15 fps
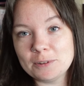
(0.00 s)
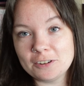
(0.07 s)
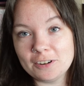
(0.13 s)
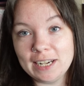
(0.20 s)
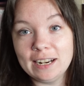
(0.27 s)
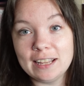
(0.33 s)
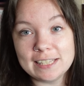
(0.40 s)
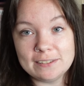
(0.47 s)
would
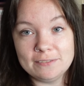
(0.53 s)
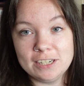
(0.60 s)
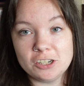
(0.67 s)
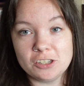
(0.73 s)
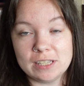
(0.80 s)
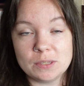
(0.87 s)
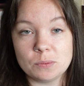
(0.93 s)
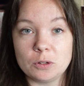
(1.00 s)
really like to finish
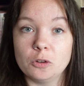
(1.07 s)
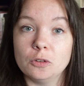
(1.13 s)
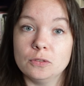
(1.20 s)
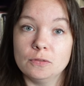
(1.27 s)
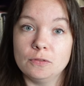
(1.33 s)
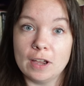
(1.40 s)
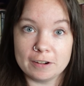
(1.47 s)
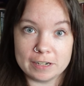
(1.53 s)
this one off
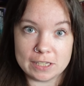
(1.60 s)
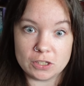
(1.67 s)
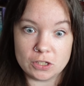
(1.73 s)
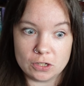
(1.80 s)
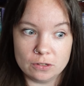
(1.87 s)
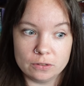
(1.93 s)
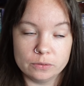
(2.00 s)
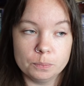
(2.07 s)
very
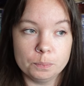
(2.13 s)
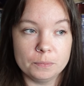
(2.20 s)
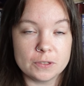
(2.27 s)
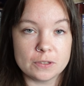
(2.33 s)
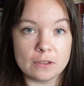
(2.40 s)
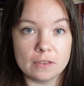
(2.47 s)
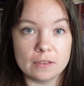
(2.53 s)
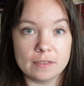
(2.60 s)
soon
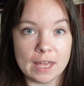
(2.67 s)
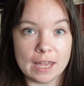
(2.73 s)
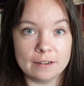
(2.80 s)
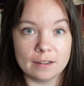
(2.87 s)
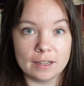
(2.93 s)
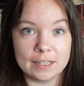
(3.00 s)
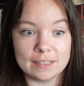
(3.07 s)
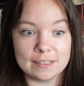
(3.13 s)
so that
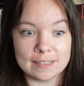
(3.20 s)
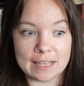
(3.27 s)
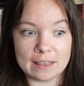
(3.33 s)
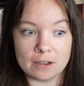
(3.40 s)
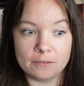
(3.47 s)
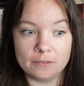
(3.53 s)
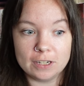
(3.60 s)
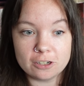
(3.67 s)
then I can say
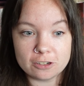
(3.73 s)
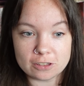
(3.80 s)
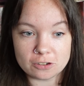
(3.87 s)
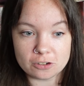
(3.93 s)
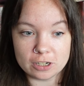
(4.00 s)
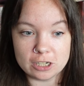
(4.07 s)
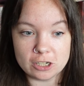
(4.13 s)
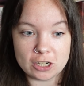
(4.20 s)
that I finished the
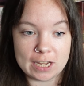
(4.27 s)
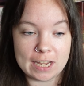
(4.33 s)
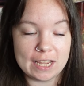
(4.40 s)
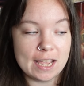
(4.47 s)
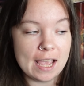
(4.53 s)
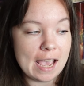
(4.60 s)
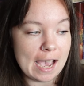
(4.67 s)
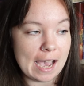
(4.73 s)

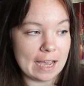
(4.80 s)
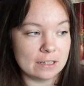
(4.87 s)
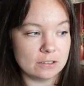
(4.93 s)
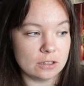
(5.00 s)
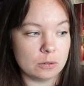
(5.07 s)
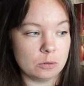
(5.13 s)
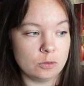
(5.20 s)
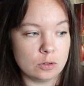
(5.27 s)
trilogy
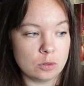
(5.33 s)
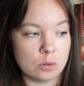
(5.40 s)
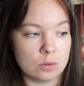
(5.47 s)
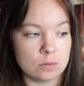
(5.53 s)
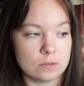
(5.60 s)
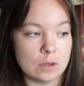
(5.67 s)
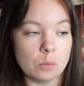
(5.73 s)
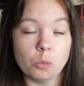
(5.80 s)
and I will feel
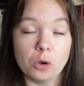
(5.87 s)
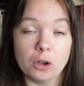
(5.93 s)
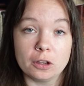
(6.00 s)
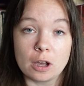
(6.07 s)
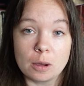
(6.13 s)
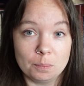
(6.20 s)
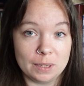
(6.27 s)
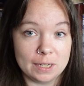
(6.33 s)
somewhat
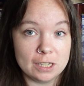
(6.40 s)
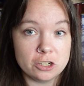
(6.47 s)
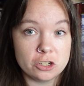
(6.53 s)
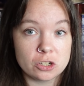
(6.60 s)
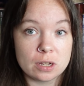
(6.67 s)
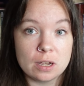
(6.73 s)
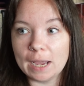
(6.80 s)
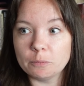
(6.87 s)

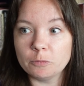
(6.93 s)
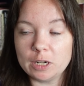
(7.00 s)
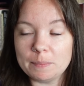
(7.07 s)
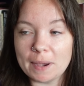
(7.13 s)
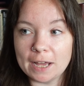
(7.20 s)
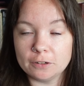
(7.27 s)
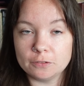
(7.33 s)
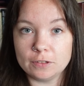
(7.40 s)
accomplished. I am really
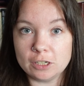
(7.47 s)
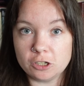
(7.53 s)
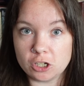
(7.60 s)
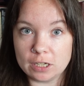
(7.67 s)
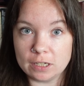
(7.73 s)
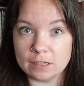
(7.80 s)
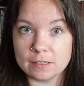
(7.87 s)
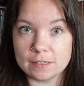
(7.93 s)
bad at
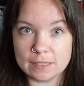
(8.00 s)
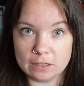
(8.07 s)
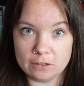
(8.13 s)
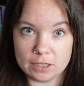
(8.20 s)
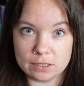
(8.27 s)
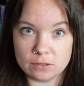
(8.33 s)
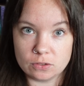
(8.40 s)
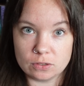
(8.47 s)
finishing
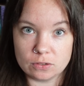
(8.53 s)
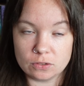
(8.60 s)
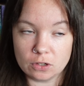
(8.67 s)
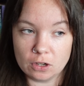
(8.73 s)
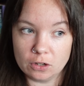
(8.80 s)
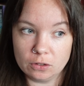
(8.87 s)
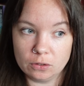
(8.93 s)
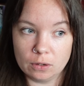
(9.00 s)
series, so
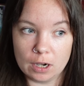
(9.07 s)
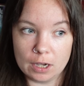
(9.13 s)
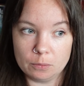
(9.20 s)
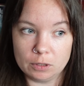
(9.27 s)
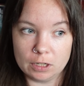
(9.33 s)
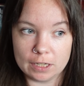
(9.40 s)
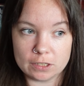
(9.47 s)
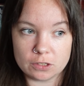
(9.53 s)
I
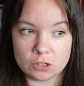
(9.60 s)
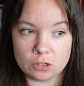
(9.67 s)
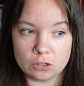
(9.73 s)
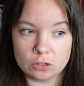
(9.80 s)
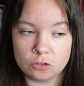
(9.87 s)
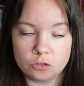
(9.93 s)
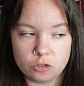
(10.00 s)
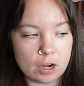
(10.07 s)
would like
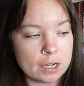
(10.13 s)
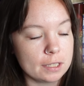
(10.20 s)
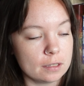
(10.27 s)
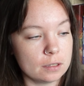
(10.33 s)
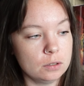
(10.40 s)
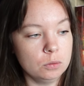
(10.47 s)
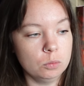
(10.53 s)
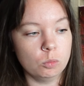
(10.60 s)
to
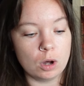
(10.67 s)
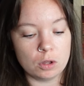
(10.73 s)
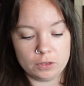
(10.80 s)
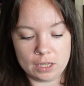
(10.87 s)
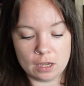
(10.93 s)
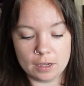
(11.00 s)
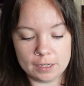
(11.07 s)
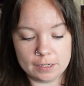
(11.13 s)
strike while
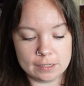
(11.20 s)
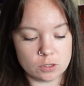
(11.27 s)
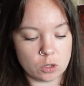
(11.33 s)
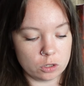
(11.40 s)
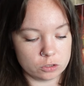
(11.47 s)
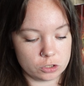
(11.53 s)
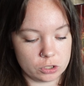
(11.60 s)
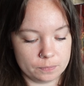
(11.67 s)
the iron is
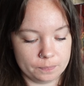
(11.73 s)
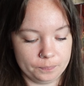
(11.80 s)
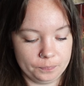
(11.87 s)
hot,